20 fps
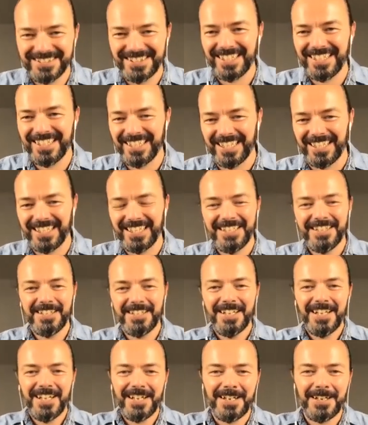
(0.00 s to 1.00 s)
not kidding.
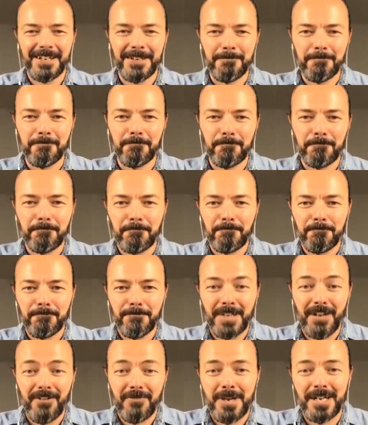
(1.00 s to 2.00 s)
Um,
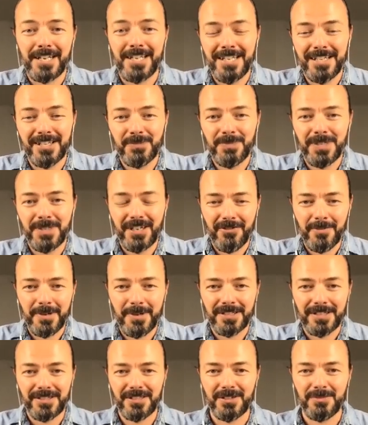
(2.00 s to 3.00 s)
everybody hears me.
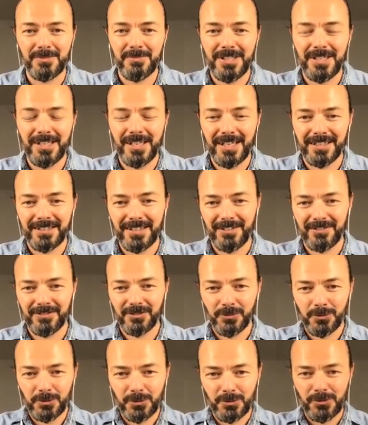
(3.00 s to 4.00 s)
Everybody sees me. And
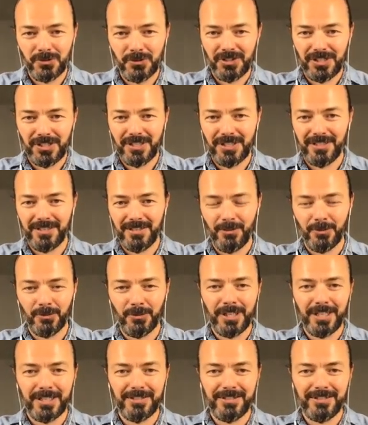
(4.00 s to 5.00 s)
do you see, Ono?
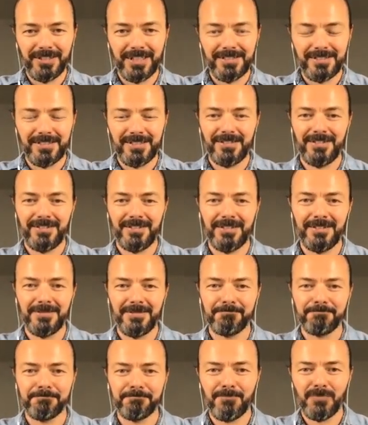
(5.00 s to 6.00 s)
Can you tell us?
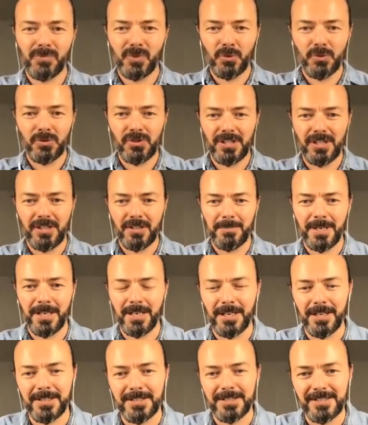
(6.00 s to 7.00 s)
Um, do you see
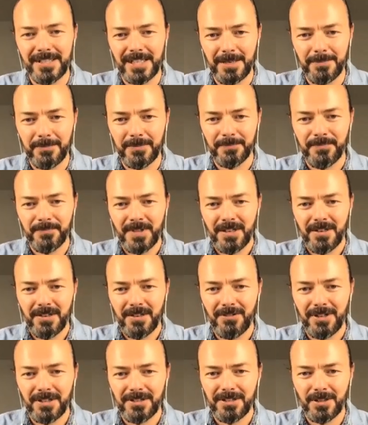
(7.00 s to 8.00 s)
my setup
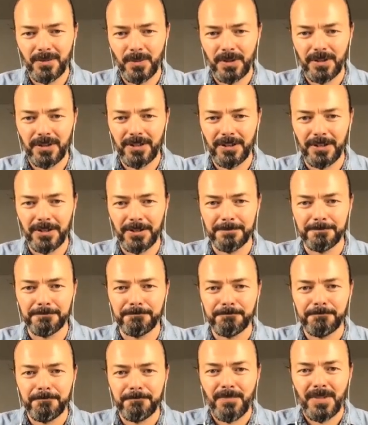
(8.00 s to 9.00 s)
right here with um,
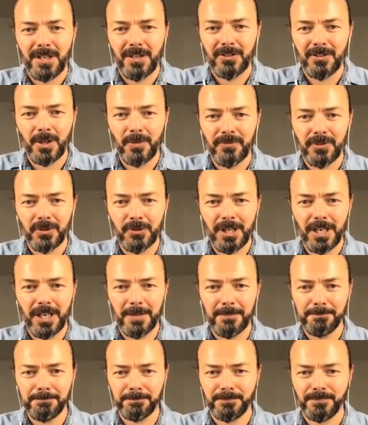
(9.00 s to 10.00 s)
top view
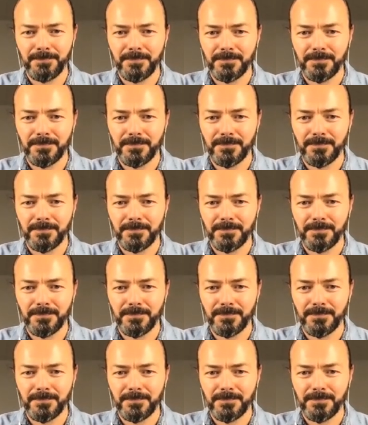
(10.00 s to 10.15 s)
cam?